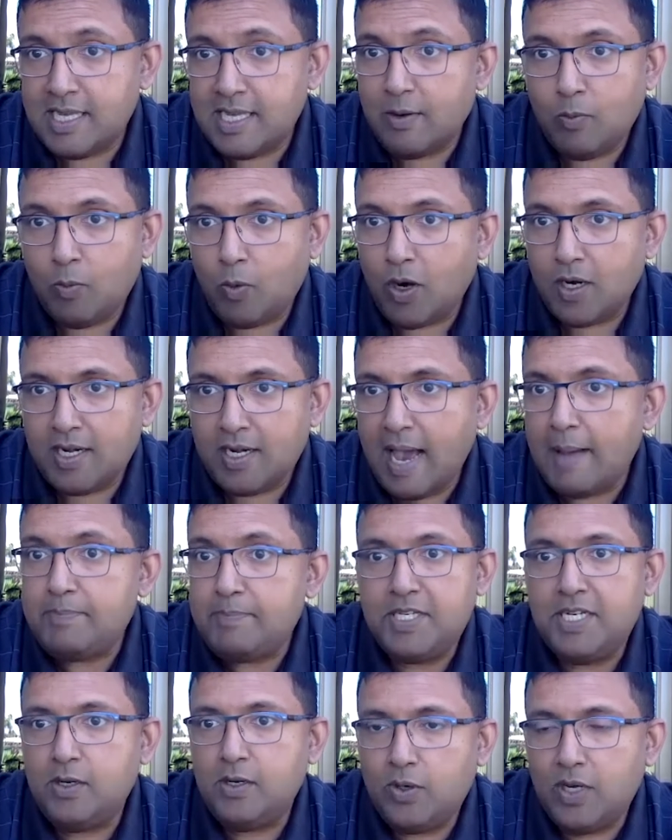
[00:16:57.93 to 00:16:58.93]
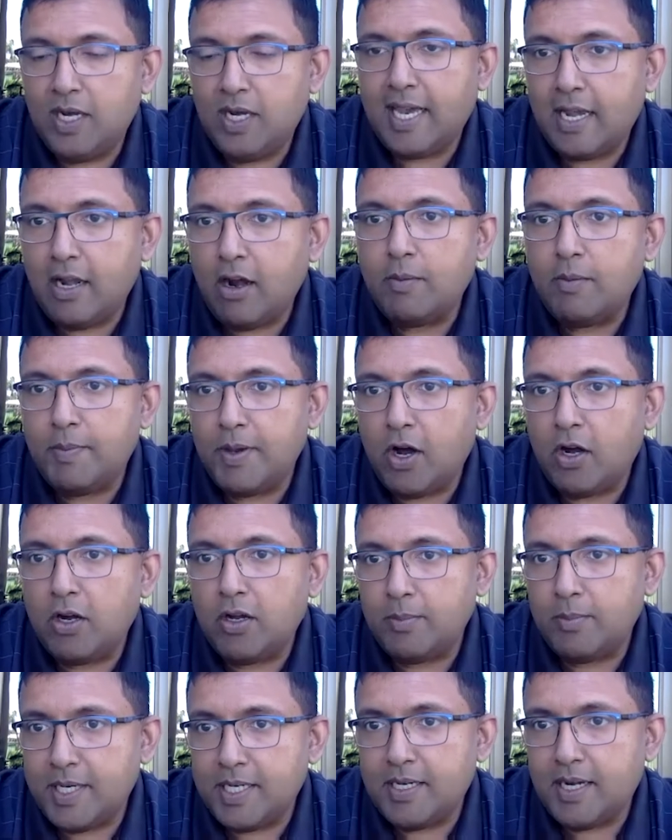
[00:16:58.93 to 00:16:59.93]
and what absolutely cannot be
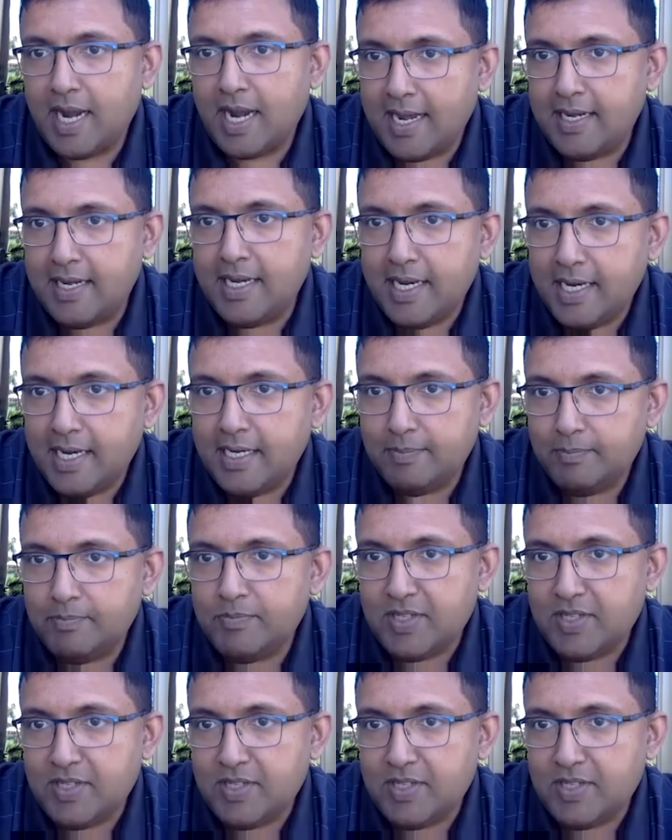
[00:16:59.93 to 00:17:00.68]
automated and need